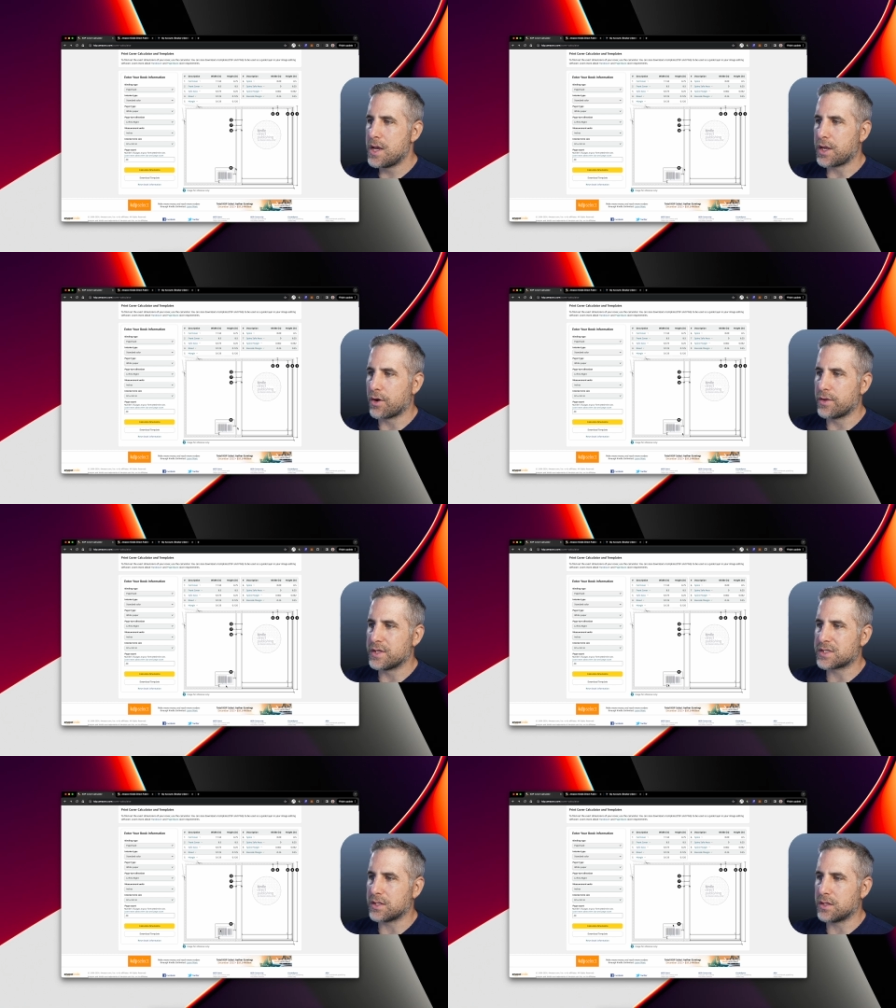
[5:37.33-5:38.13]
Here in
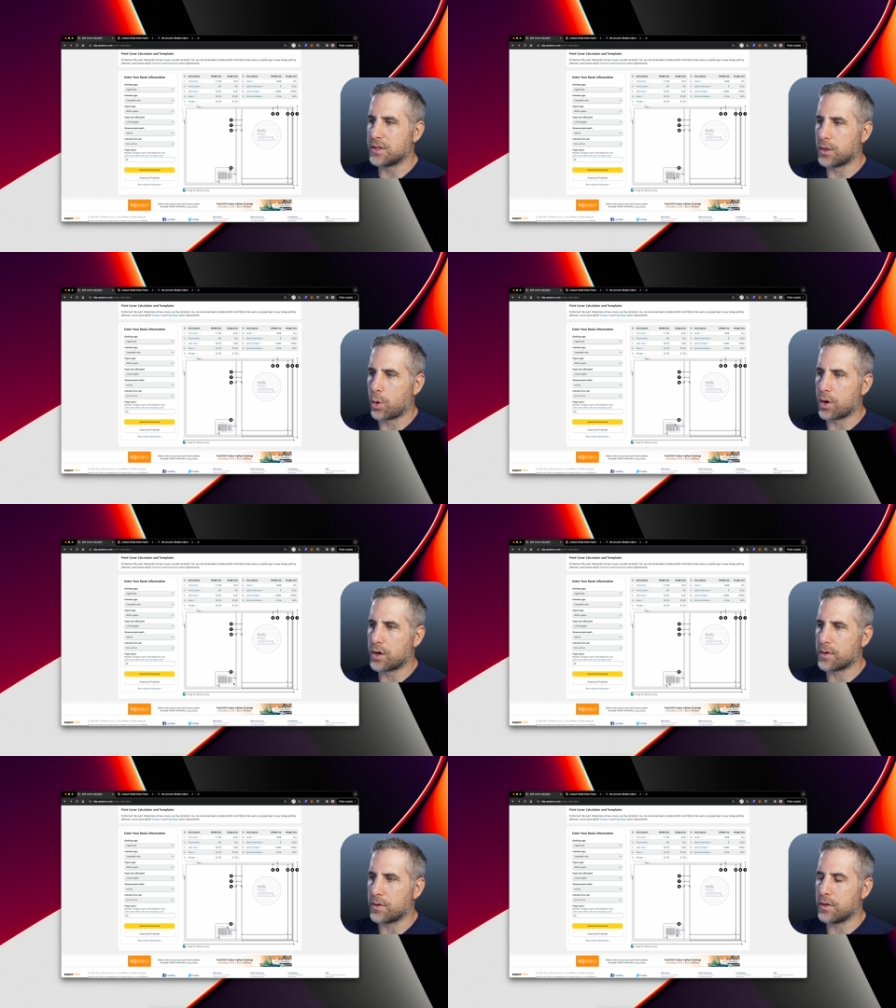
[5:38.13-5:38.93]
this the
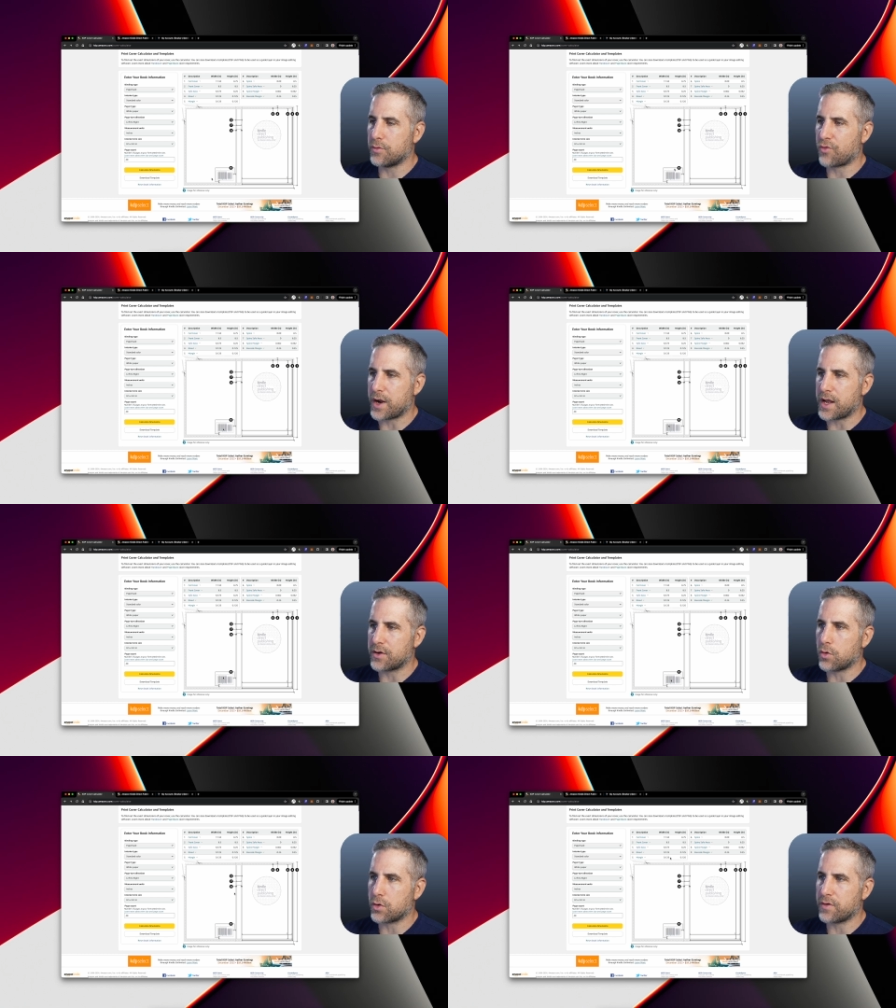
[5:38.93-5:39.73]
lower right
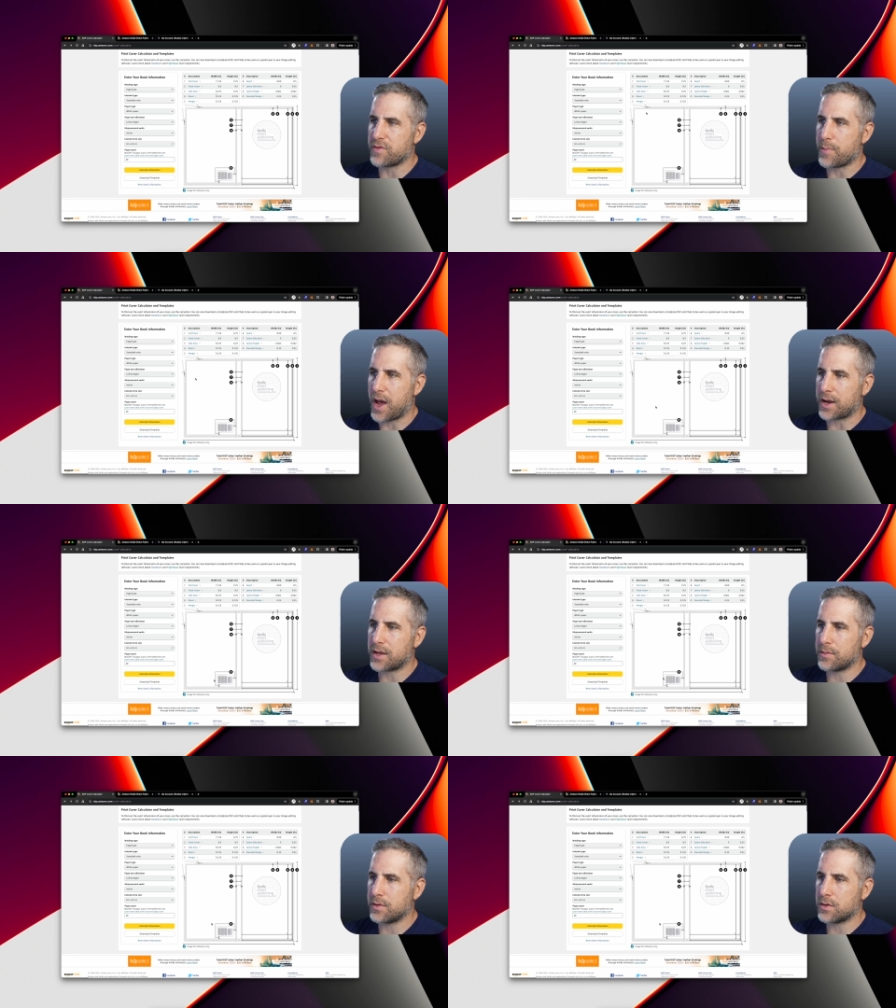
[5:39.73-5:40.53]
hand corner of the
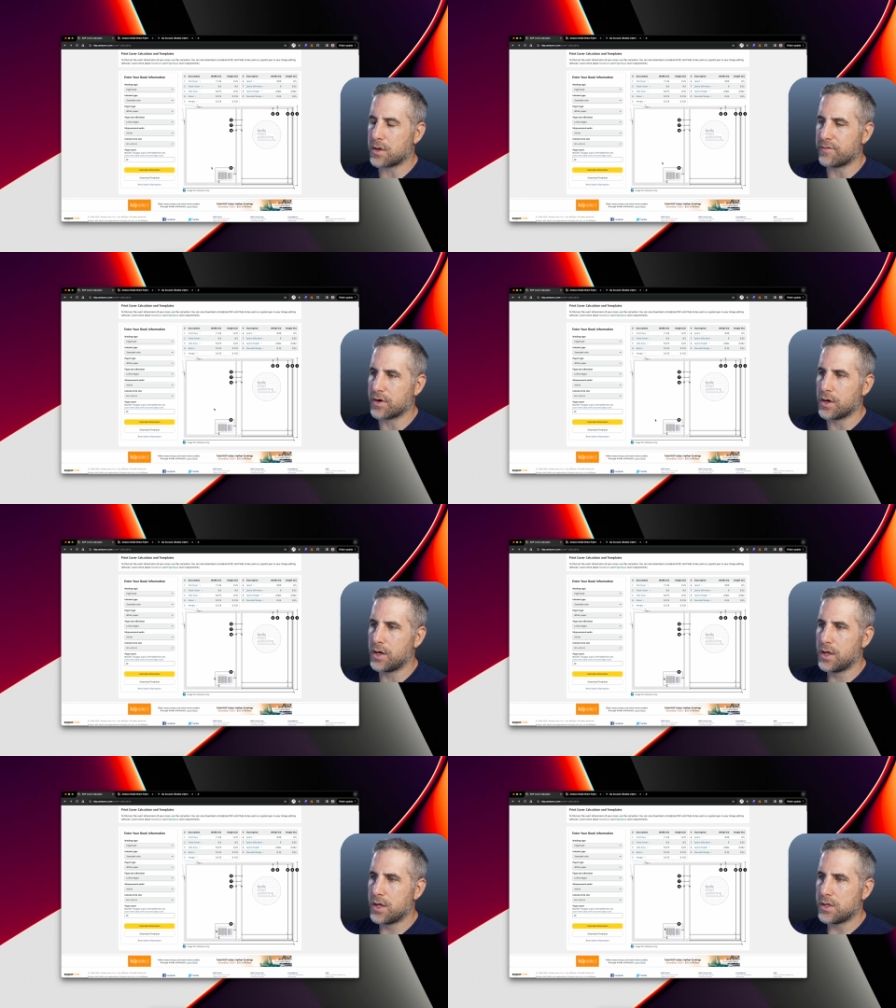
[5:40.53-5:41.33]
back
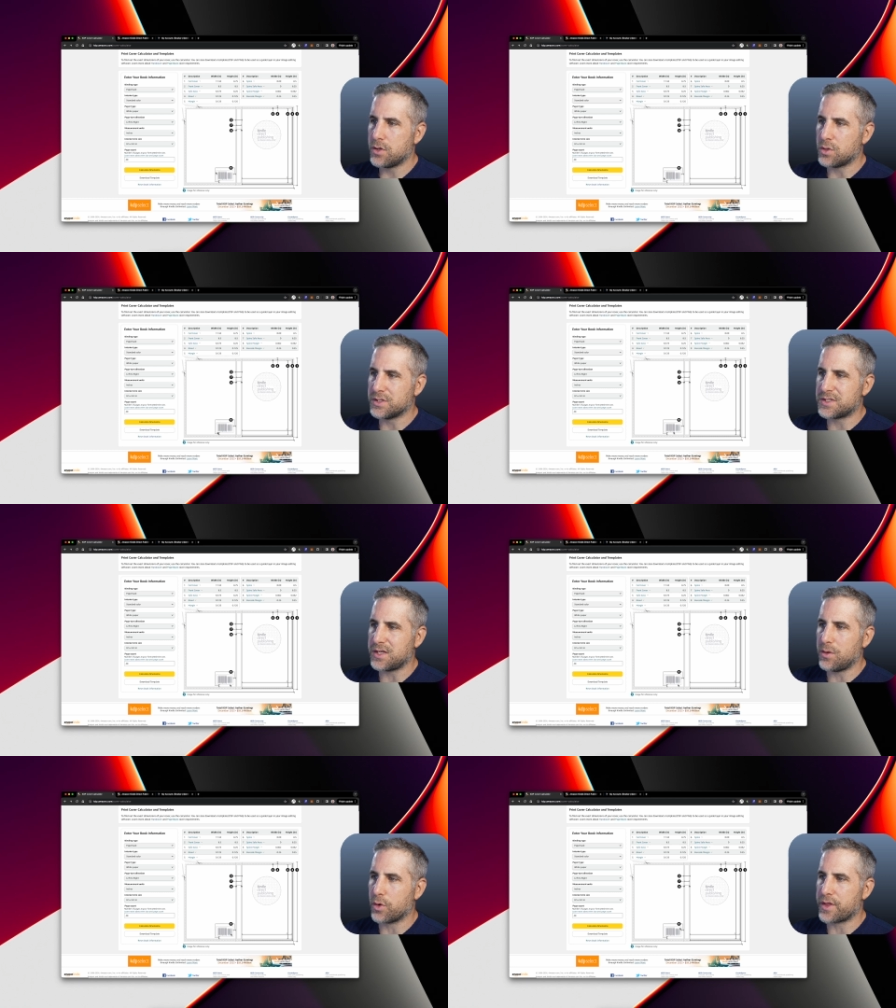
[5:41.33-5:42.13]
cover, you can
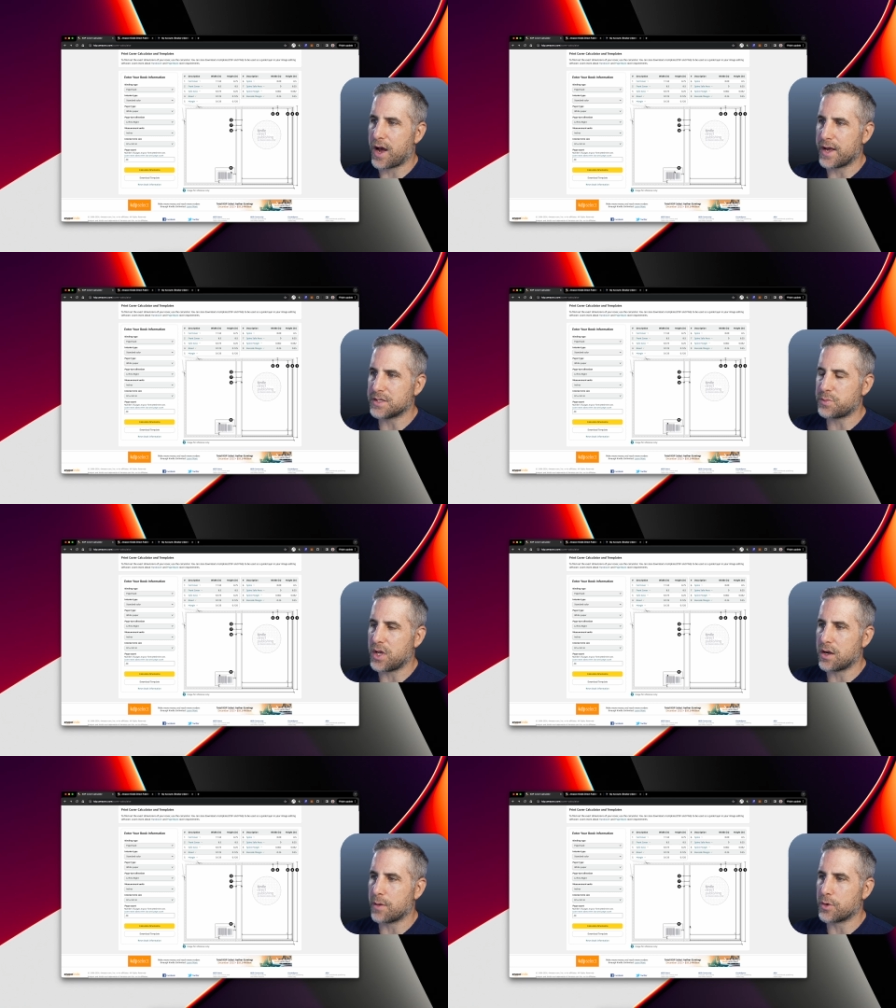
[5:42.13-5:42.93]
see where the
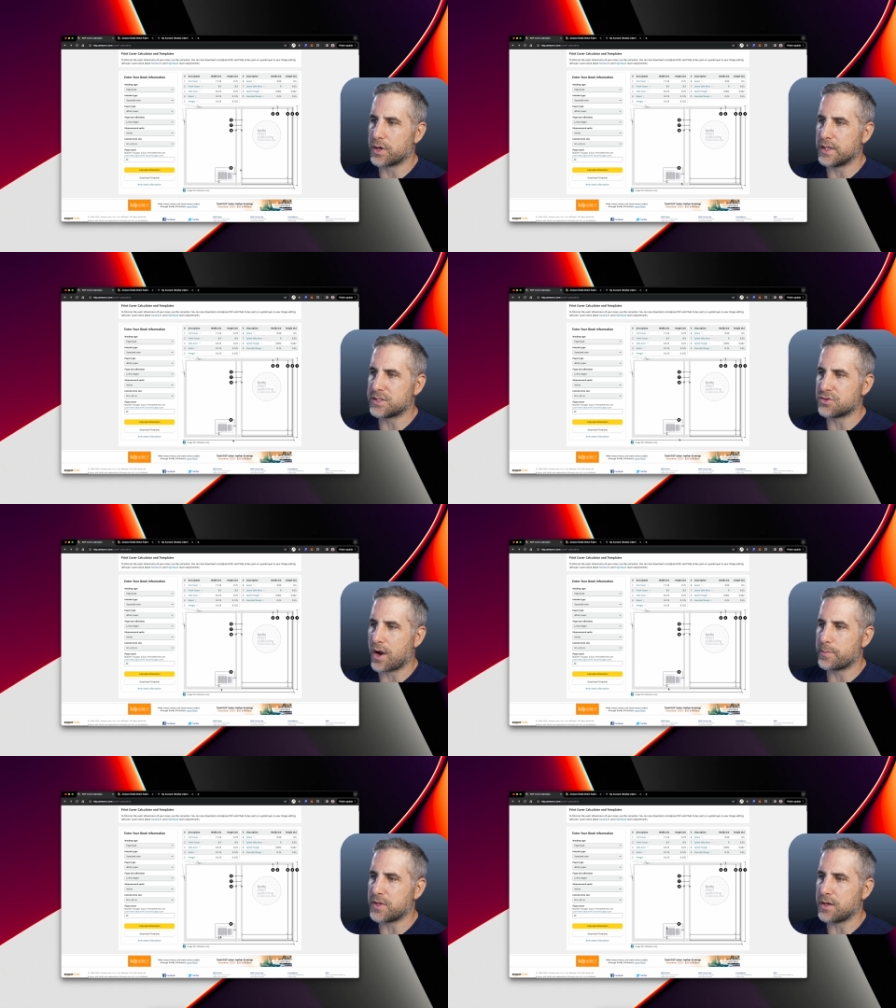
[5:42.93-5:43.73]
ISBN number gets
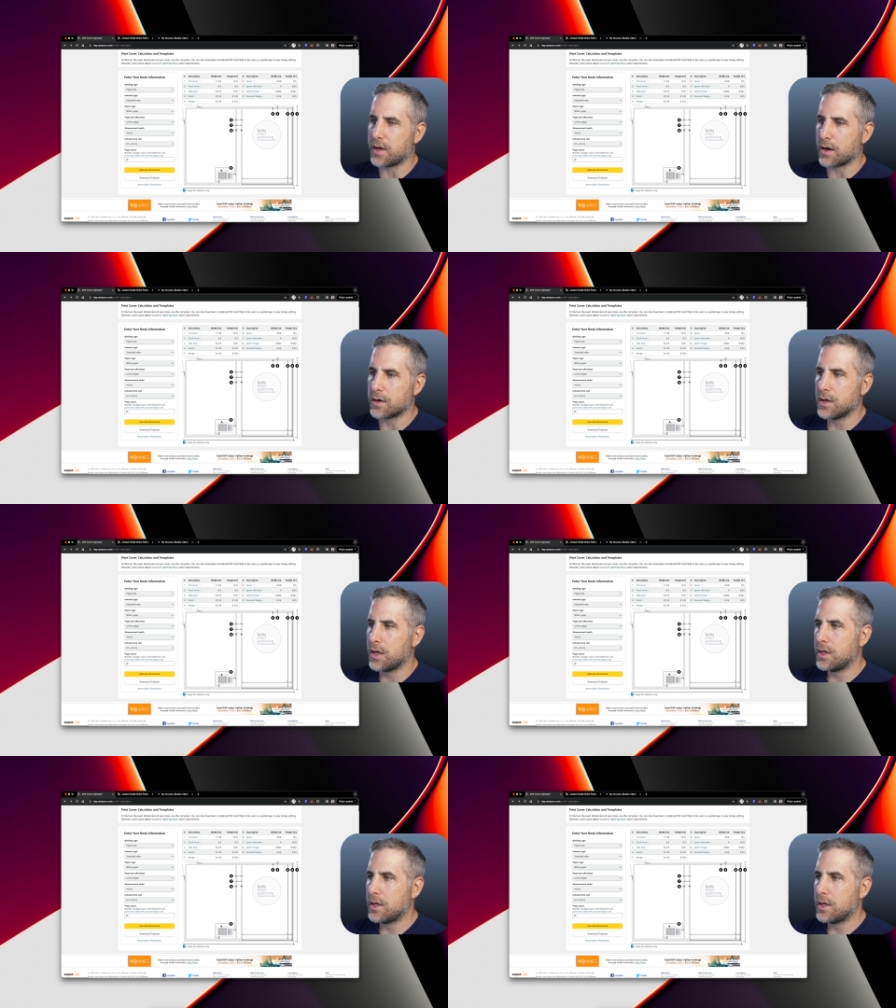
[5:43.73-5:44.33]
dropped in here.